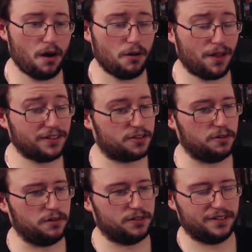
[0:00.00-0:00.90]
Oh, that's
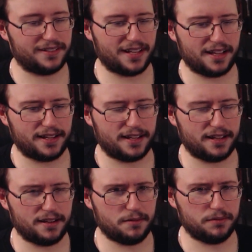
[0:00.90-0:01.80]
cool. So it's kind of like,
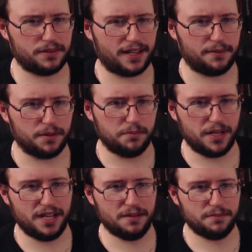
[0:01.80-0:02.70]
uh, what was that game, The
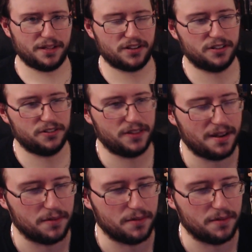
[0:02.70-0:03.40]
Medium, that tried to do that?